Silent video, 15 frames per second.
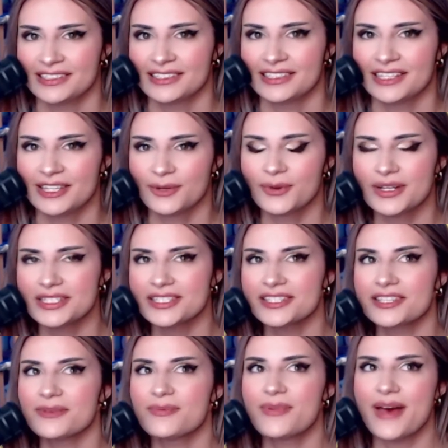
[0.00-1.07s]
It
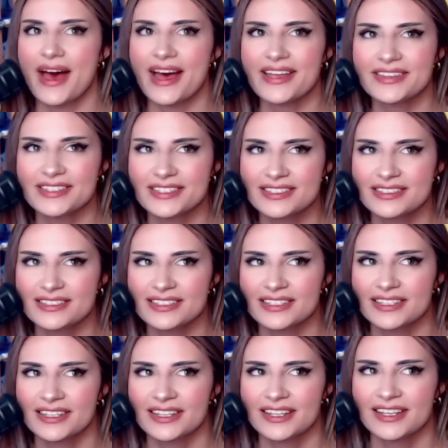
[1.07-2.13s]
wasn't the best.
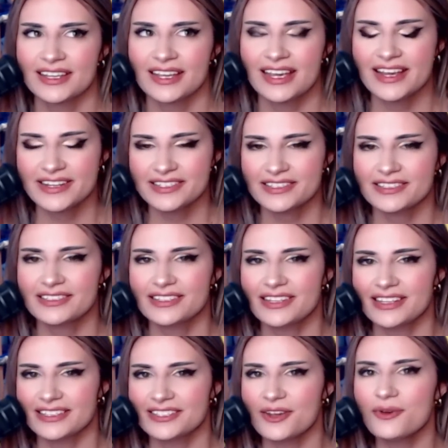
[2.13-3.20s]

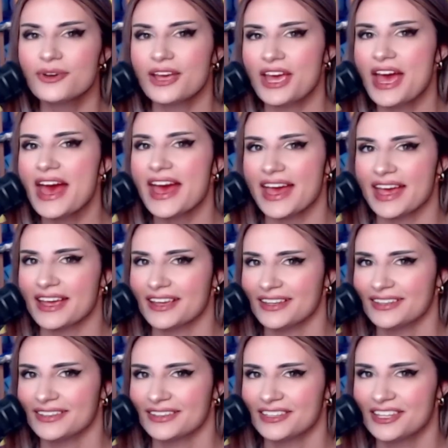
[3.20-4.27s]
It's
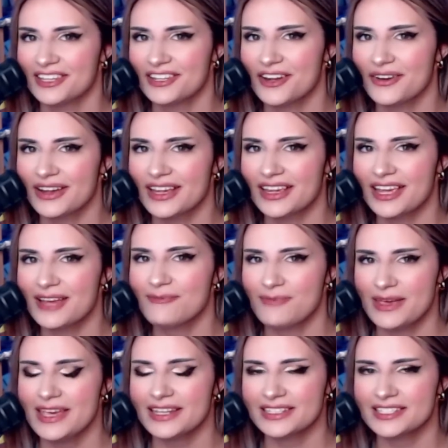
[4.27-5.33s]
okay. You know, it
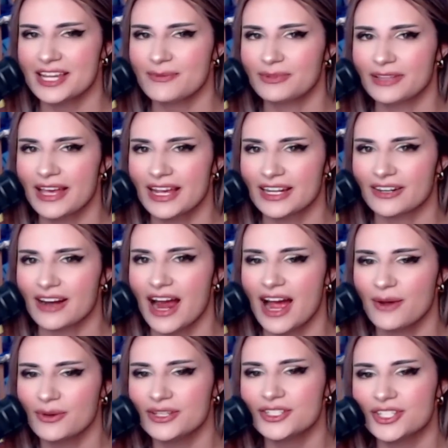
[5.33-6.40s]
picks up later.
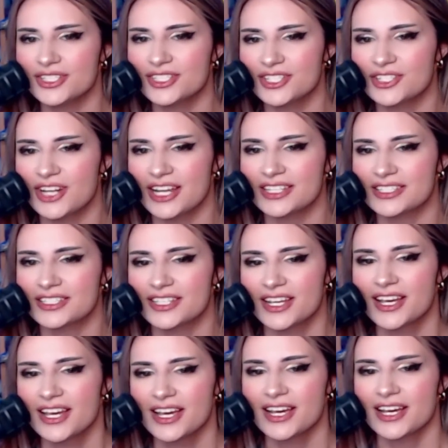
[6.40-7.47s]
I would just suggest,
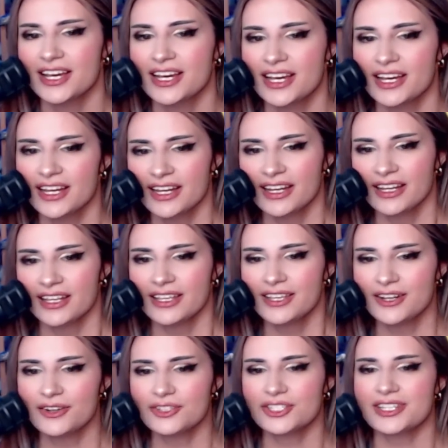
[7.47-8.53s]

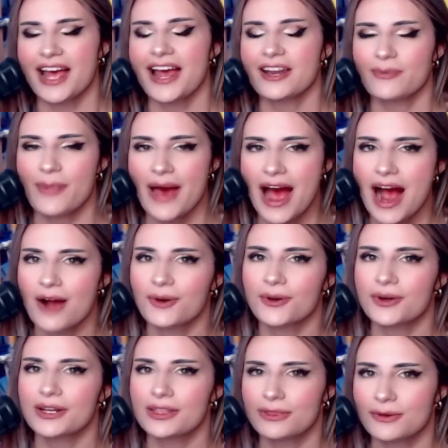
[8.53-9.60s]
you know, just kind of
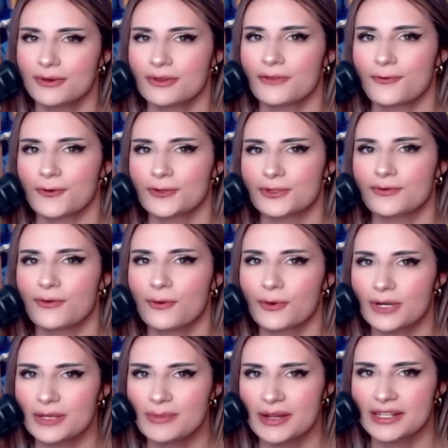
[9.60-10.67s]
powering through the first
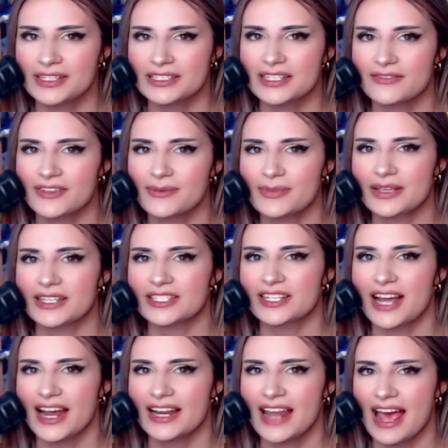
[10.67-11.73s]
40 minutes of it because you
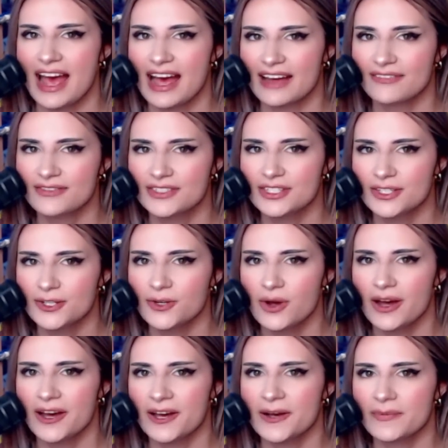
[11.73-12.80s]
kind of have to.
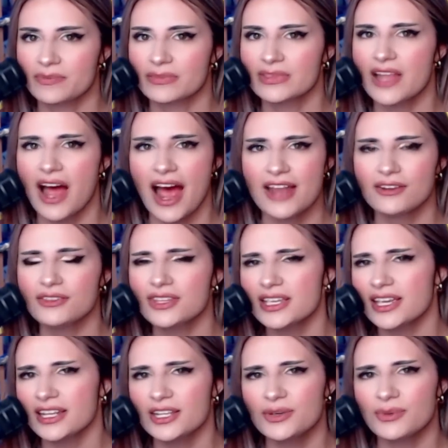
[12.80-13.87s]
I don't
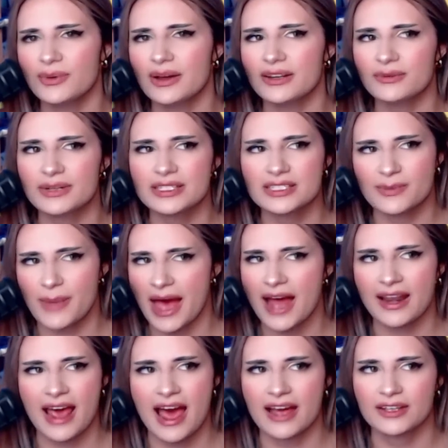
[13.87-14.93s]
think anyone was a
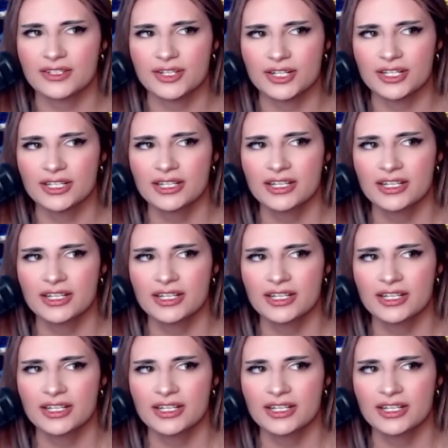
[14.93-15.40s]
bad actor.